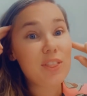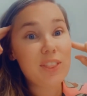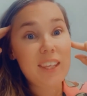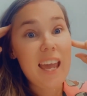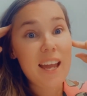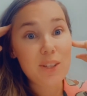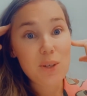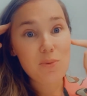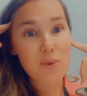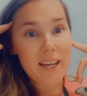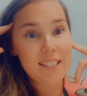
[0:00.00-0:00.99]

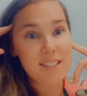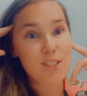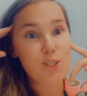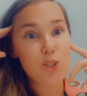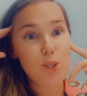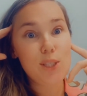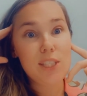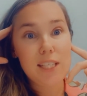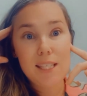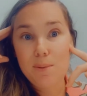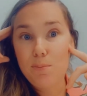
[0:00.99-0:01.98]
cannot wait to
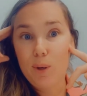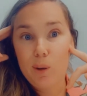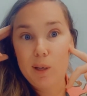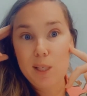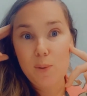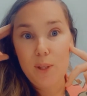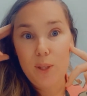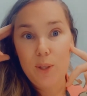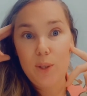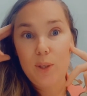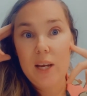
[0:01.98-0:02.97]
share some progress with
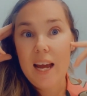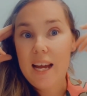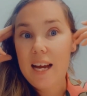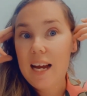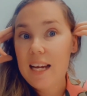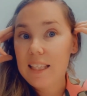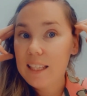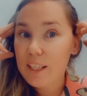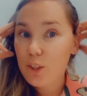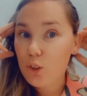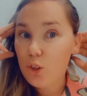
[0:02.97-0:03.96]
you and
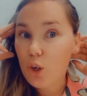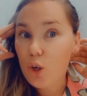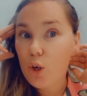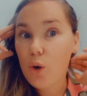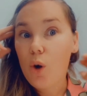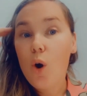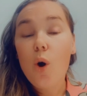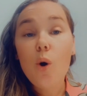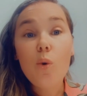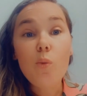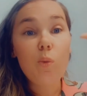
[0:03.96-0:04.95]
let you know
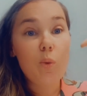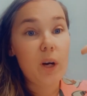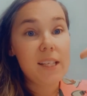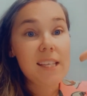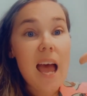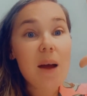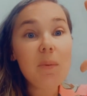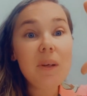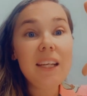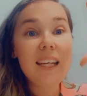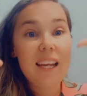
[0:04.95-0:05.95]
what is
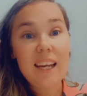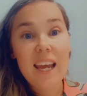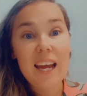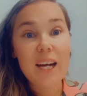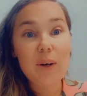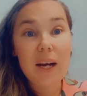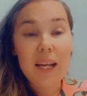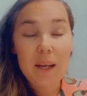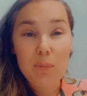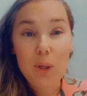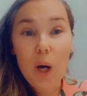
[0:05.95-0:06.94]
happening and how I
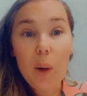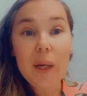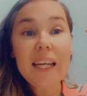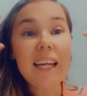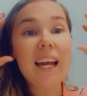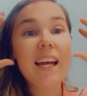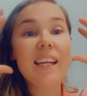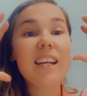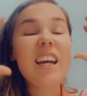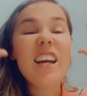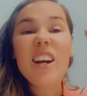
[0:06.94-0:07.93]
am going,
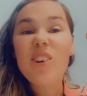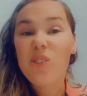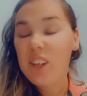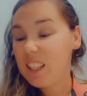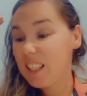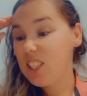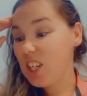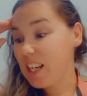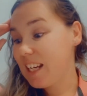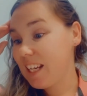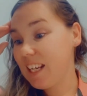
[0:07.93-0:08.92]
and really
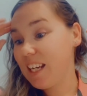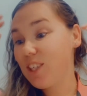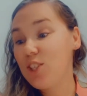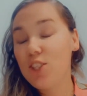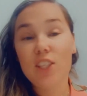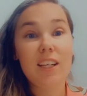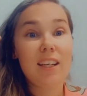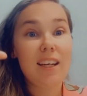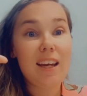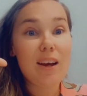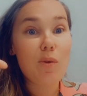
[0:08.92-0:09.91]
check in and
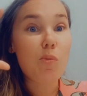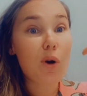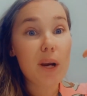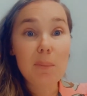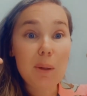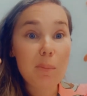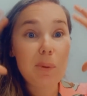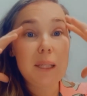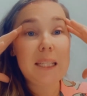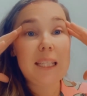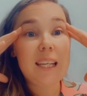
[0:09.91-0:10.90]
share what I'm
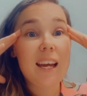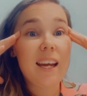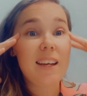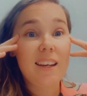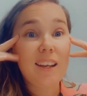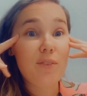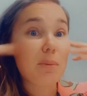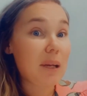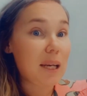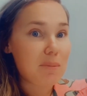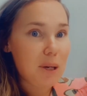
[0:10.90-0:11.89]
completing and if I'm
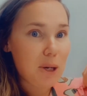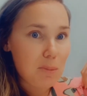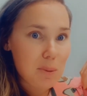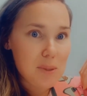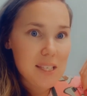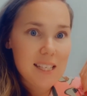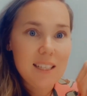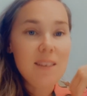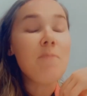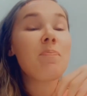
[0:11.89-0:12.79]
getting my albums done.